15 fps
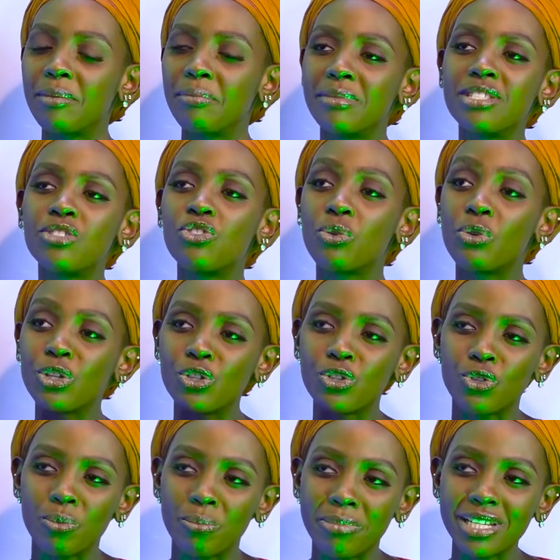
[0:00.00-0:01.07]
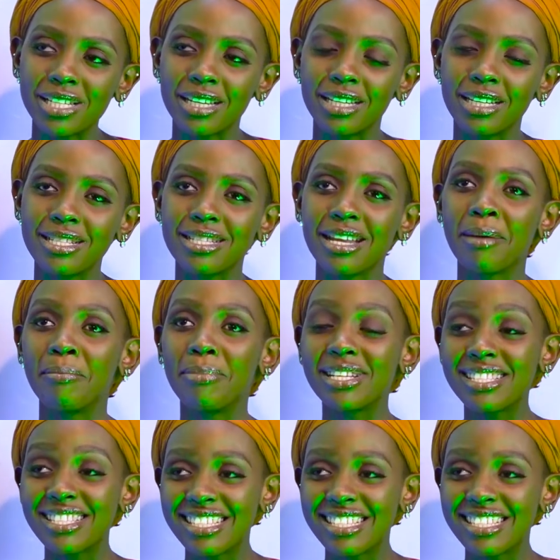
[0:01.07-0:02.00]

That means you're going to do better next time.